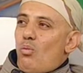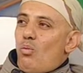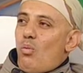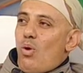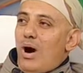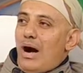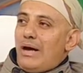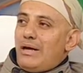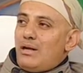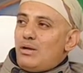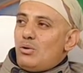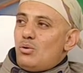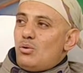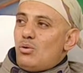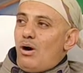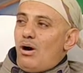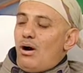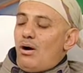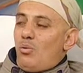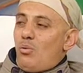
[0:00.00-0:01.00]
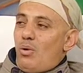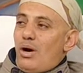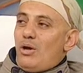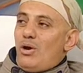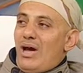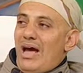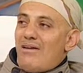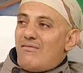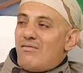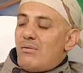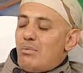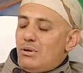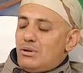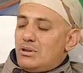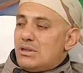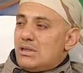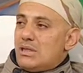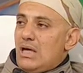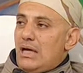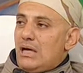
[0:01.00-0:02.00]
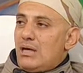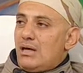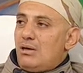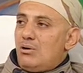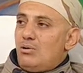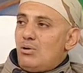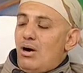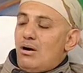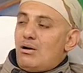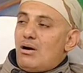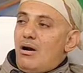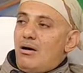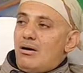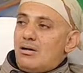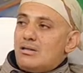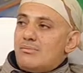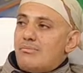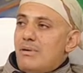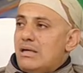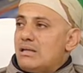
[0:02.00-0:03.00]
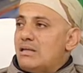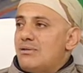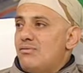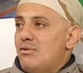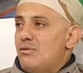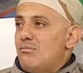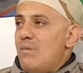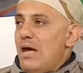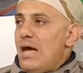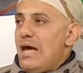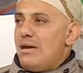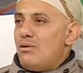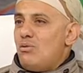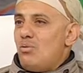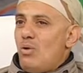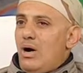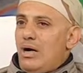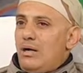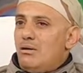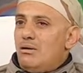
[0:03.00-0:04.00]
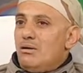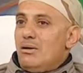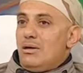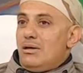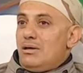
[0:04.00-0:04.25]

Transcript: why you are why you have a motorcycle you are a respectable man why you